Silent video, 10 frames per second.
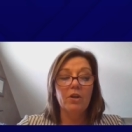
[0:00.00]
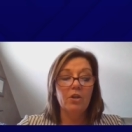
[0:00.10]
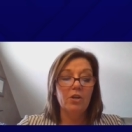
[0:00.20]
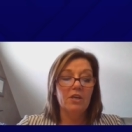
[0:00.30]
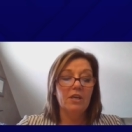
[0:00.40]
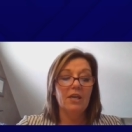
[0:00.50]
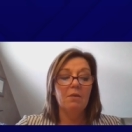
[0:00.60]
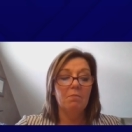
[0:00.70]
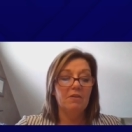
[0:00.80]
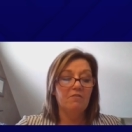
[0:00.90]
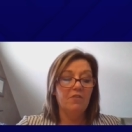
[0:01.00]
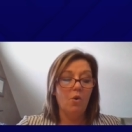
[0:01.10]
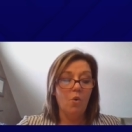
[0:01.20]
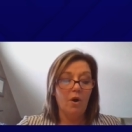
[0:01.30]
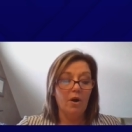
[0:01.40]
cooking it
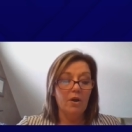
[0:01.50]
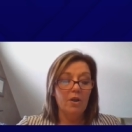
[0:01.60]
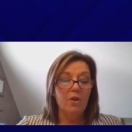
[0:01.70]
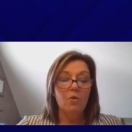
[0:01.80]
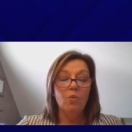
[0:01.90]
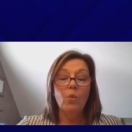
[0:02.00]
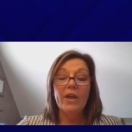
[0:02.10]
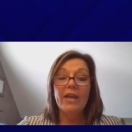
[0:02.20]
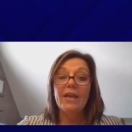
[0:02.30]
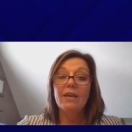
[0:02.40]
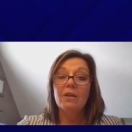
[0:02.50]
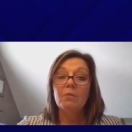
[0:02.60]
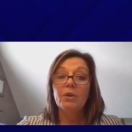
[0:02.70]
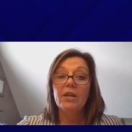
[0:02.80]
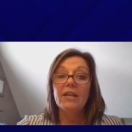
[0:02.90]
before we
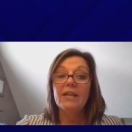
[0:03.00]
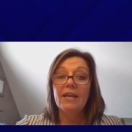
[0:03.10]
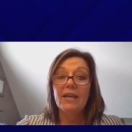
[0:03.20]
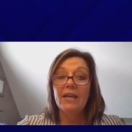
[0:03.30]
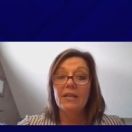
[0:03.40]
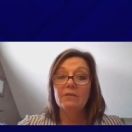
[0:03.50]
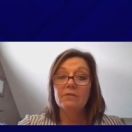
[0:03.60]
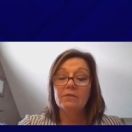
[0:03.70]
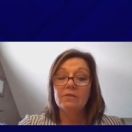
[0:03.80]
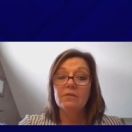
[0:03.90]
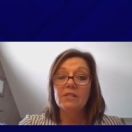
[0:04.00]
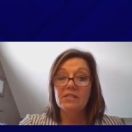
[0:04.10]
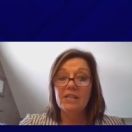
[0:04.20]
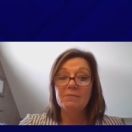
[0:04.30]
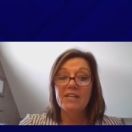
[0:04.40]
put it in the
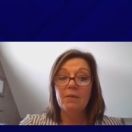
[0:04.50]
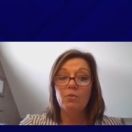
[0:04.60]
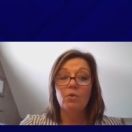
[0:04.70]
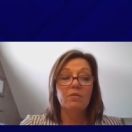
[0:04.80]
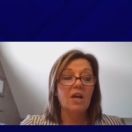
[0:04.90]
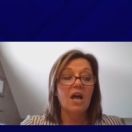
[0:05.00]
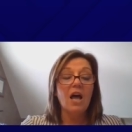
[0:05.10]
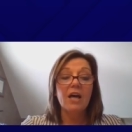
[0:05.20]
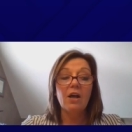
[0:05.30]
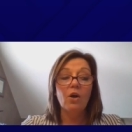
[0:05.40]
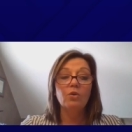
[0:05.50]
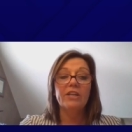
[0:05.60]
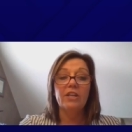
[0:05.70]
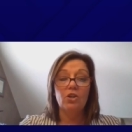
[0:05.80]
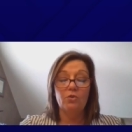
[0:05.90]
steam table, the hot
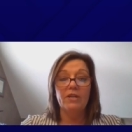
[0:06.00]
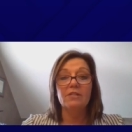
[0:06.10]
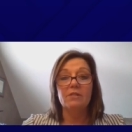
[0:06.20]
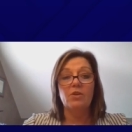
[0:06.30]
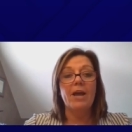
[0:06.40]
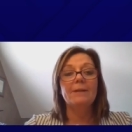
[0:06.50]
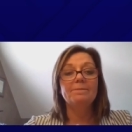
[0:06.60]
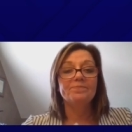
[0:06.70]
holding unit, okay?